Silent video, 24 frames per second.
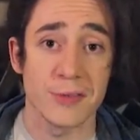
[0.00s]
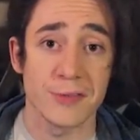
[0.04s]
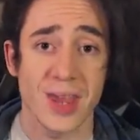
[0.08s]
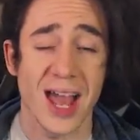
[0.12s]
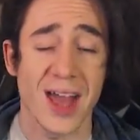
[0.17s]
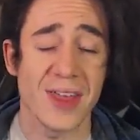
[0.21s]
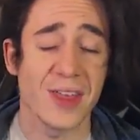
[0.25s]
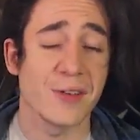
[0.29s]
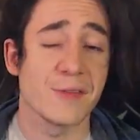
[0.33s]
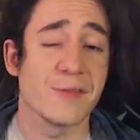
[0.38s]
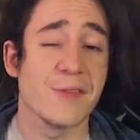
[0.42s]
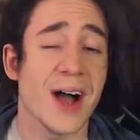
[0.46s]
I
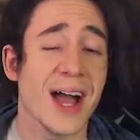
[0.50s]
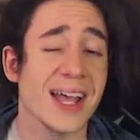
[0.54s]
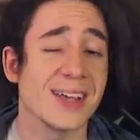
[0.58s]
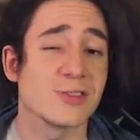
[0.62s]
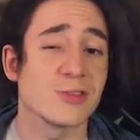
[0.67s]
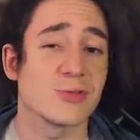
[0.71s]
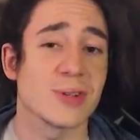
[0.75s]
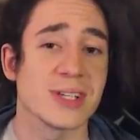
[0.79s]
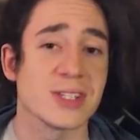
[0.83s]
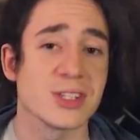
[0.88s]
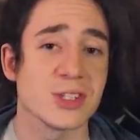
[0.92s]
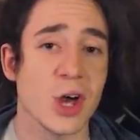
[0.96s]
think Vi is
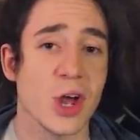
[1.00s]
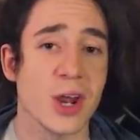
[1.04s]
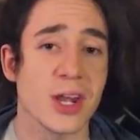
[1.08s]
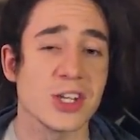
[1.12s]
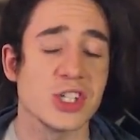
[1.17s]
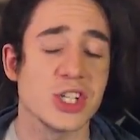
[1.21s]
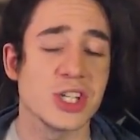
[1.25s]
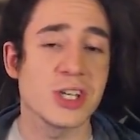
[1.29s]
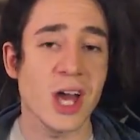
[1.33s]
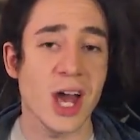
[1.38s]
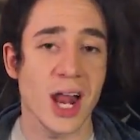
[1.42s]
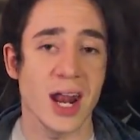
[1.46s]
really solid. She
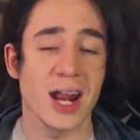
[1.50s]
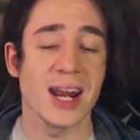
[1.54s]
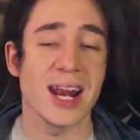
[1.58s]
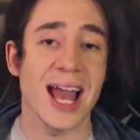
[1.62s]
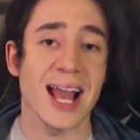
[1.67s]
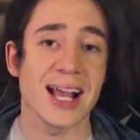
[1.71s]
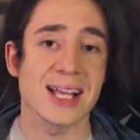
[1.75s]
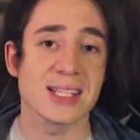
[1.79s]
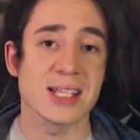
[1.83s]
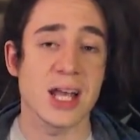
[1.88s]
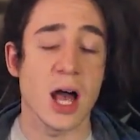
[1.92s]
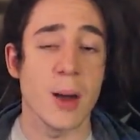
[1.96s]
kind of lacks
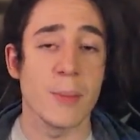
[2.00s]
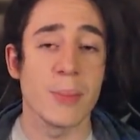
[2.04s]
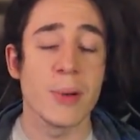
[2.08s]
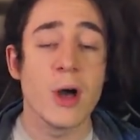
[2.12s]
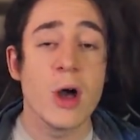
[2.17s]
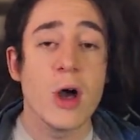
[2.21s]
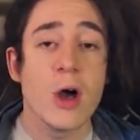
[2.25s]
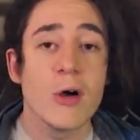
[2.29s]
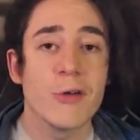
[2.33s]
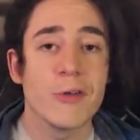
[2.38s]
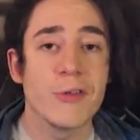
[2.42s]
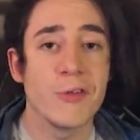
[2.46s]
up
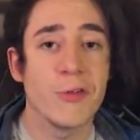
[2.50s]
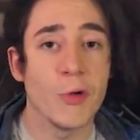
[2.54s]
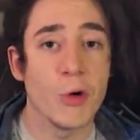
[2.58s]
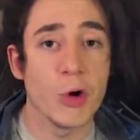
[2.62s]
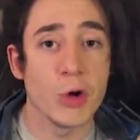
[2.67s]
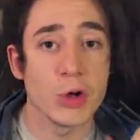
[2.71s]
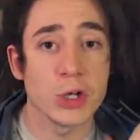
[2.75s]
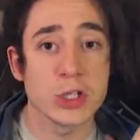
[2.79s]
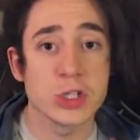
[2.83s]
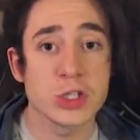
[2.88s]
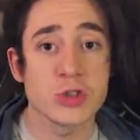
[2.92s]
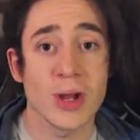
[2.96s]

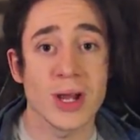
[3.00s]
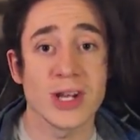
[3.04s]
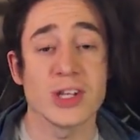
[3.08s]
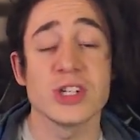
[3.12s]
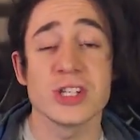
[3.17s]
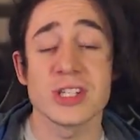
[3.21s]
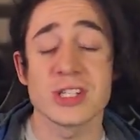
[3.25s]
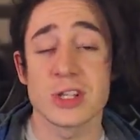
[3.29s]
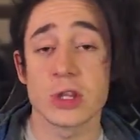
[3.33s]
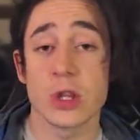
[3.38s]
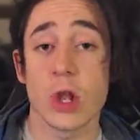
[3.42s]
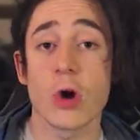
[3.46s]
for Trench's
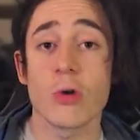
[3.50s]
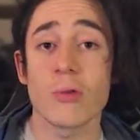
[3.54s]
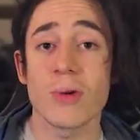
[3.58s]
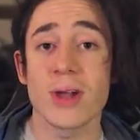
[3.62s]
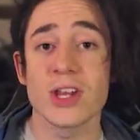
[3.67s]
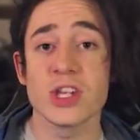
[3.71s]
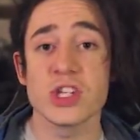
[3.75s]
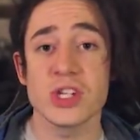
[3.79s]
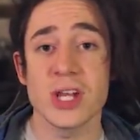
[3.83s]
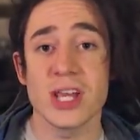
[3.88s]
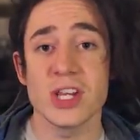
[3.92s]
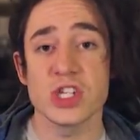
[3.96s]
long range
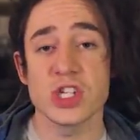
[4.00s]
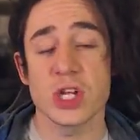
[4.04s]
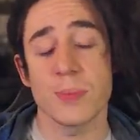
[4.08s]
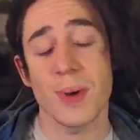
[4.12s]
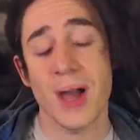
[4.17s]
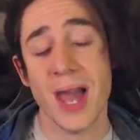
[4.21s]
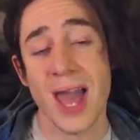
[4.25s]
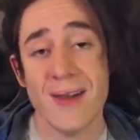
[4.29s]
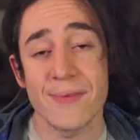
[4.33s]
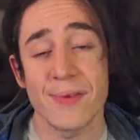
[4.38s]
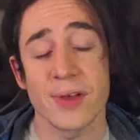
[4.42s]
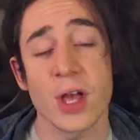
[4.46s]
nature by
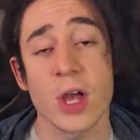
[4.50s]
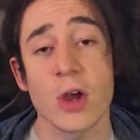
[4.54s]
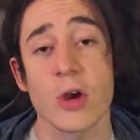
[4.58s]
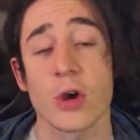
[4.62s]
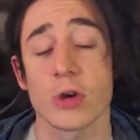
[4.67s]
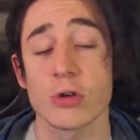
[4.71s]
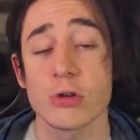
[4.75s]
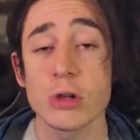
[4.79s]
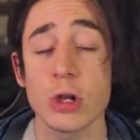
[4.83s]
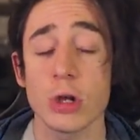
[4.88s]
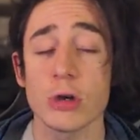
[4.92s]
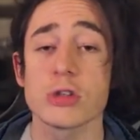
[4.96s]
having her own
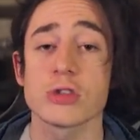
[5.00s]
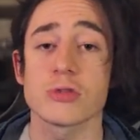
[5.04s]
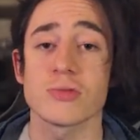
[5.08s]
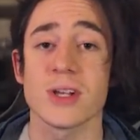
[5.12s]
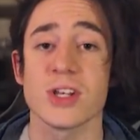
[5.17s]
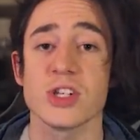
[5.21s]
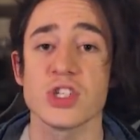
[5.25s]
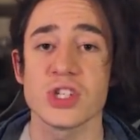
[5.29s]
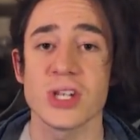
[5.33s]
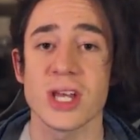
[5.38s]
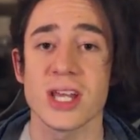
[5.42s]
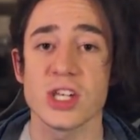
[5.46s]
close range
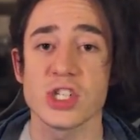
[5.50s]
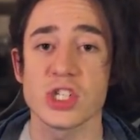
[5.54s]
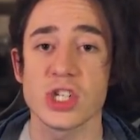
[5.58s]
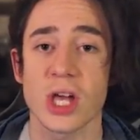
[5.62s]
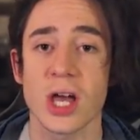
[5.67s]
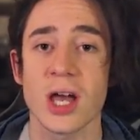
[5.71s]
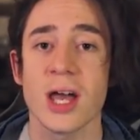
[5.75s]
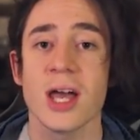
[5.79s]
nature.